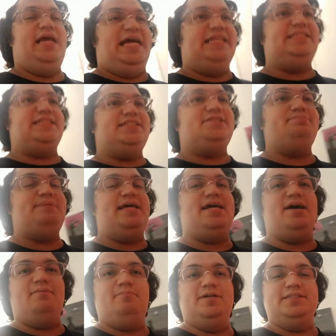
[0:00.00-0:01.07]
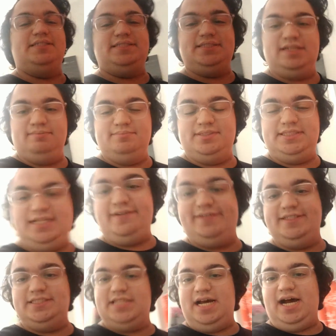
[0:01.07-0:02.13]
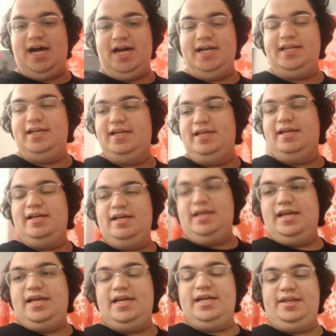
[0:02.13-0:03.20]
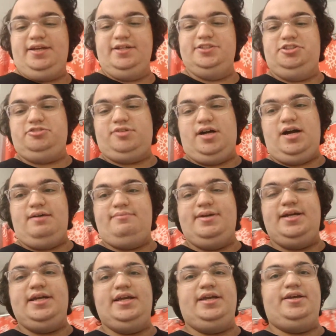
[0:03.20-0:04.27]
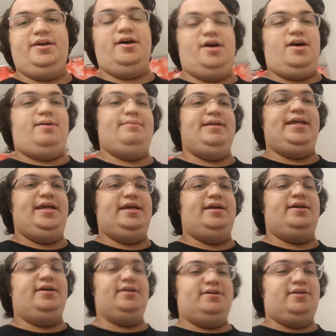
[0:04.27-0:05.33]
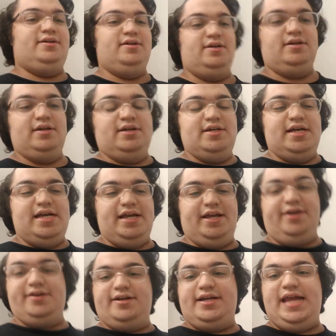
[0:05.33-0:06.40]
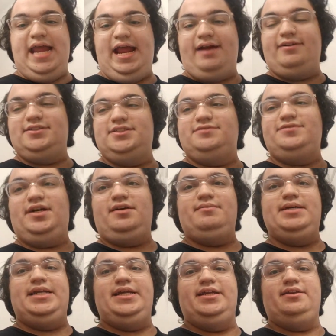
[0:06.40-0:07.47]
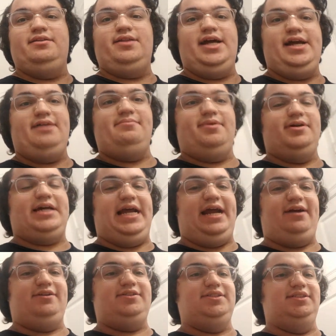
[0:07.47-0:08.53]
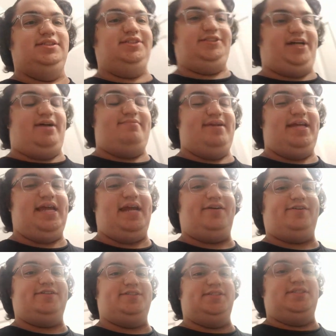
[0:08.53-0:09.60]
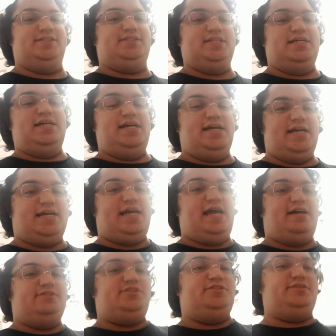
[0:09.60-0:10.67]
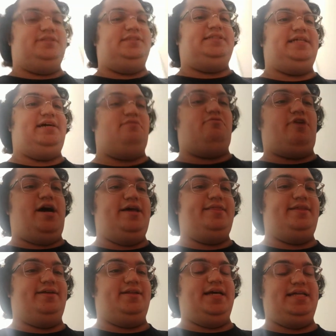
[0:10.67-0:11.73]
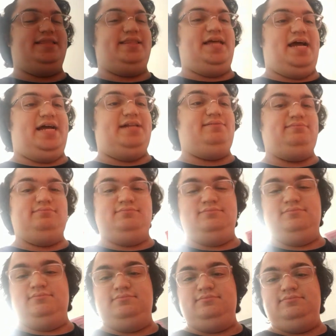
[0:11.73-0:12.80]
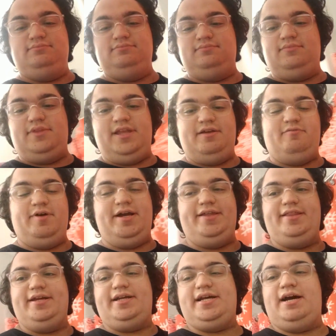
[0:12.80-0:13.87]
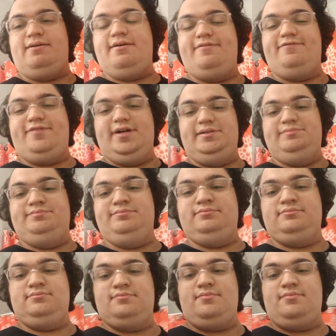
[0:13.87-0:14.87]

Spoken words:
It does make up with some serious heart and good drama and comedy and good character development and likable characters and charming characters and characters who understand why they're like that and where they're coming from.